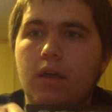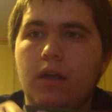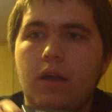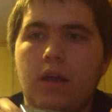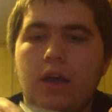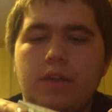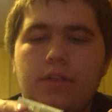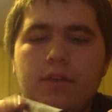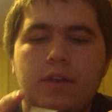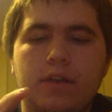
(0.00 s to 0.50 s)

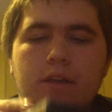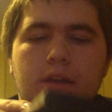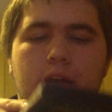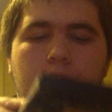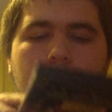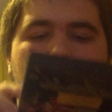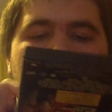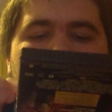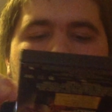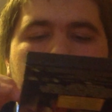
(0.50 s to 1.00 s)
I think
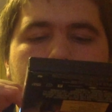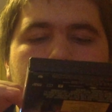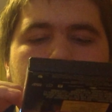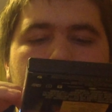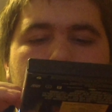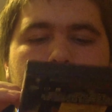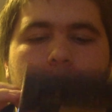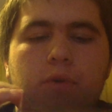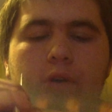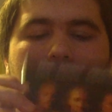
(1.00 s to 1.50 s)
this
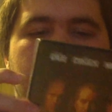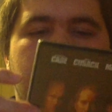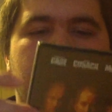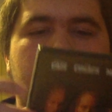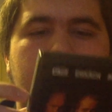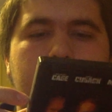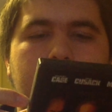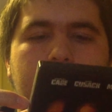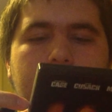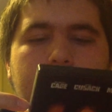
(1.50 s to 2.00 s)
is one of
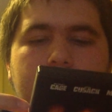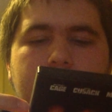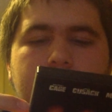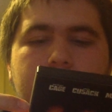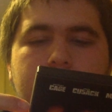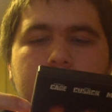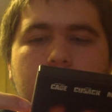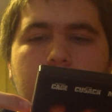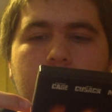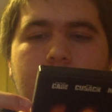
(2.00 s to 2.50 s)
Nick
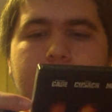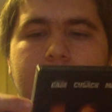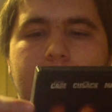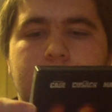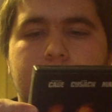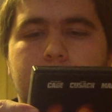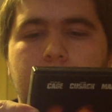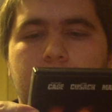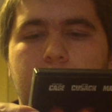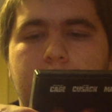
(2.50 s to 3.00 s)
Cage's
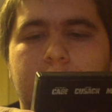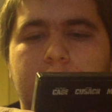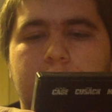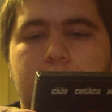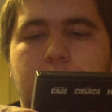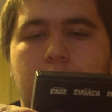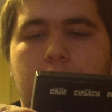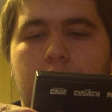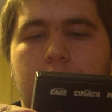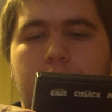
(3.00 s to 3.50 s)
last movies
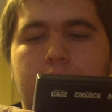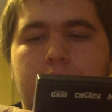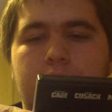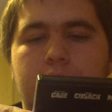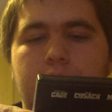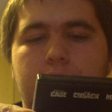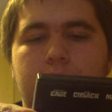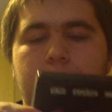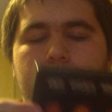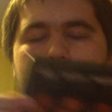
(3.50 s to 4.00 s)
where
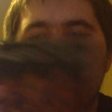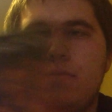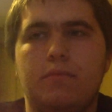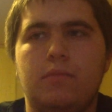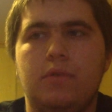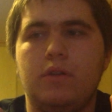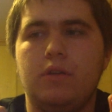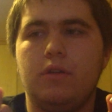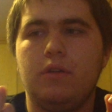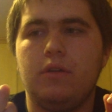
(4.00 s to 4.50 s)
he,
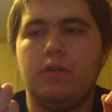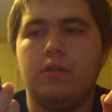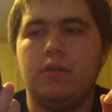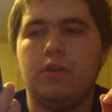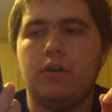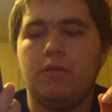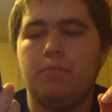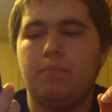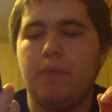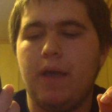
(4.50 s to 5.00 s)
you
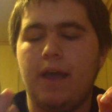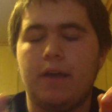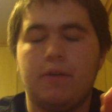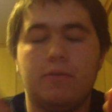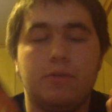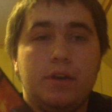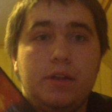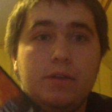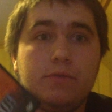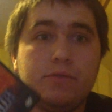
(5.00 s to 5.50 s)
know, back
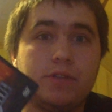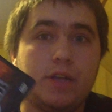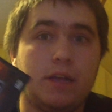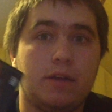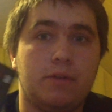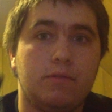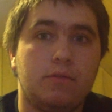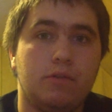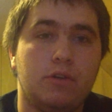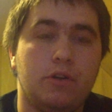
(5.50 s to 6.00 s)
when he was,
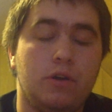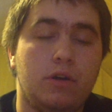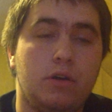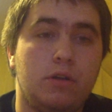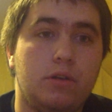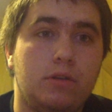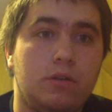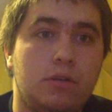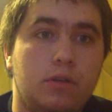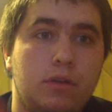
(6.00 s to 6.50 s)
like,
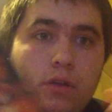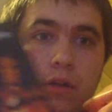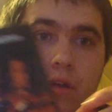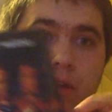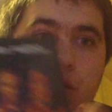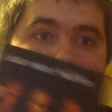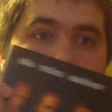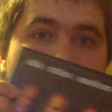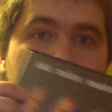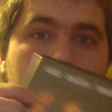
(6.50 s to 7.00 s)
good
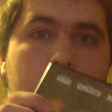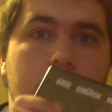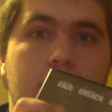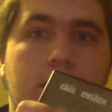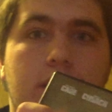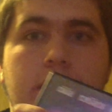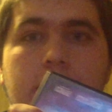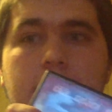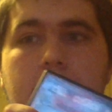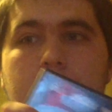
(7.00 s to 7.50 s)

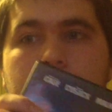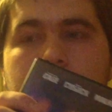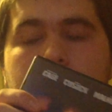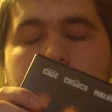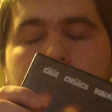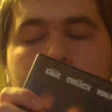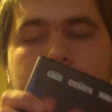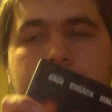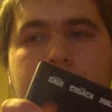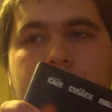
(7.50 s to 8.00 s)
in
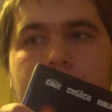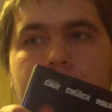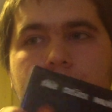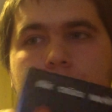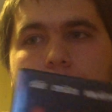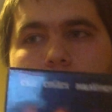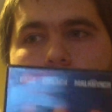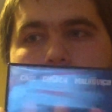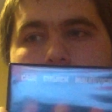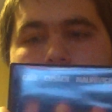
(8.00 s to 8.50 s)
action
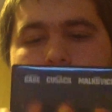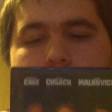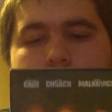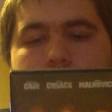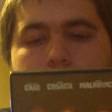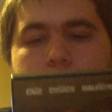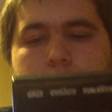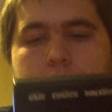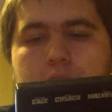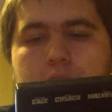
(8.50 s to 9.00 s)
films,
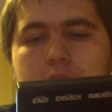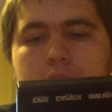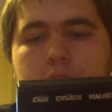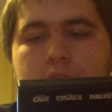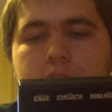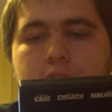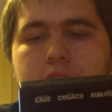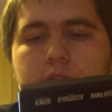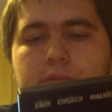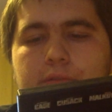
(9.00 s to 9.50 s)

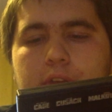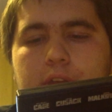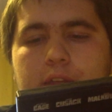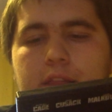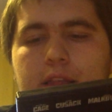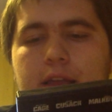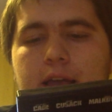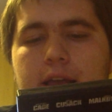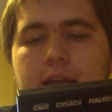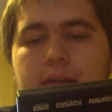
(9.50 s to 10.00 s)
stuff like
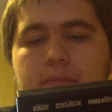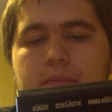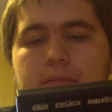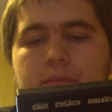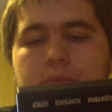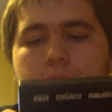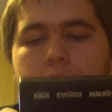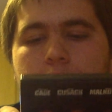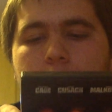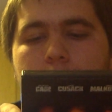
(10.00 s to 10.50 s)
that.
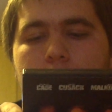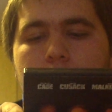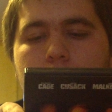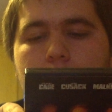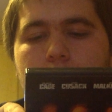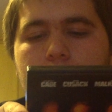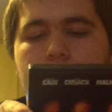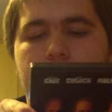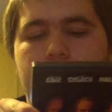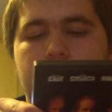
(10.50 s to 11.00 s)

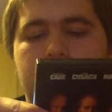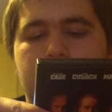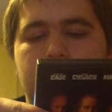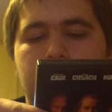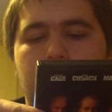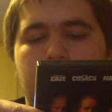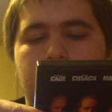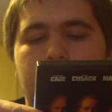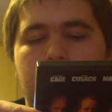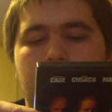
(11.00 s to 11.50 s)
And
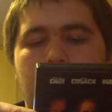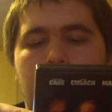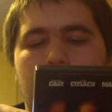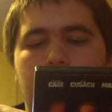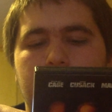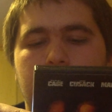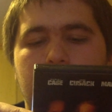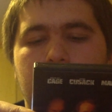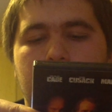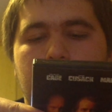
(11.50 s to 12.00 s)
probably a lot
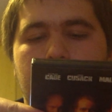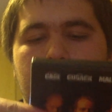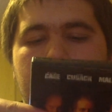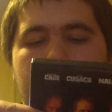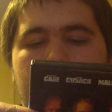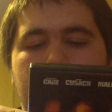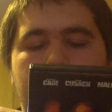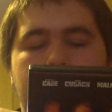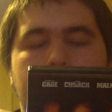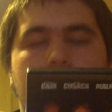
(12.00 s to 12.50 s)
of people that
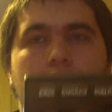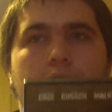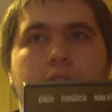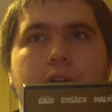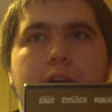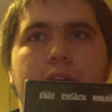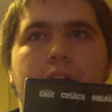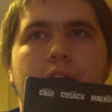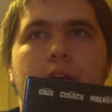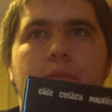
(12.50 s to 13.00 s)
can
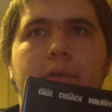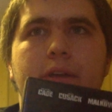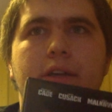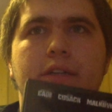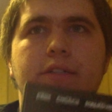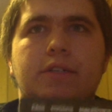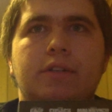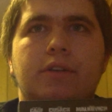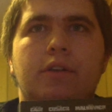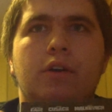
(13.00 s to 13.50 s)
tolerate now
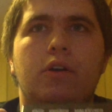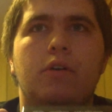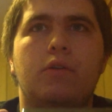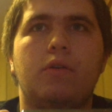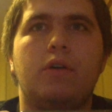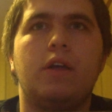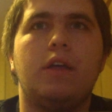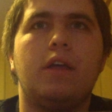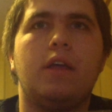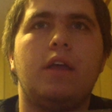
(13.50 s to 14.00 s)
because, you know,
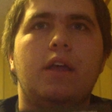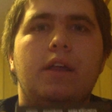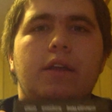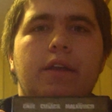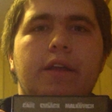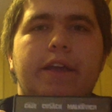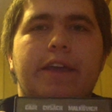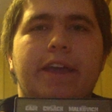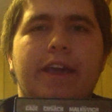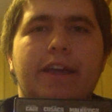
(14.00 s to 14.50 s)

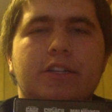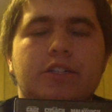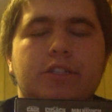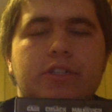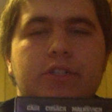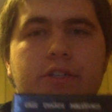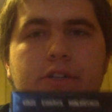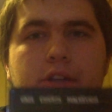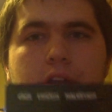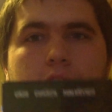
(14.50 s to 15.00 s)
Nick Cage
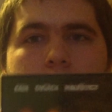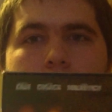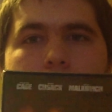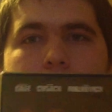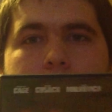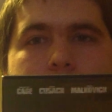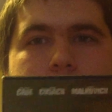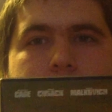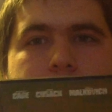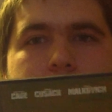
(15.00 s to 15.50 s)
is not
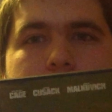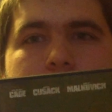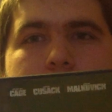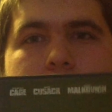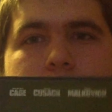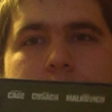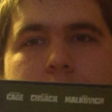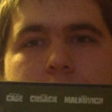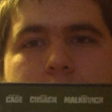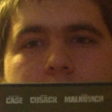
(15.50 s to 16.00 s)
as
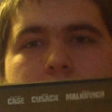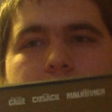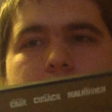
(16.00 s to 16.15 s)
best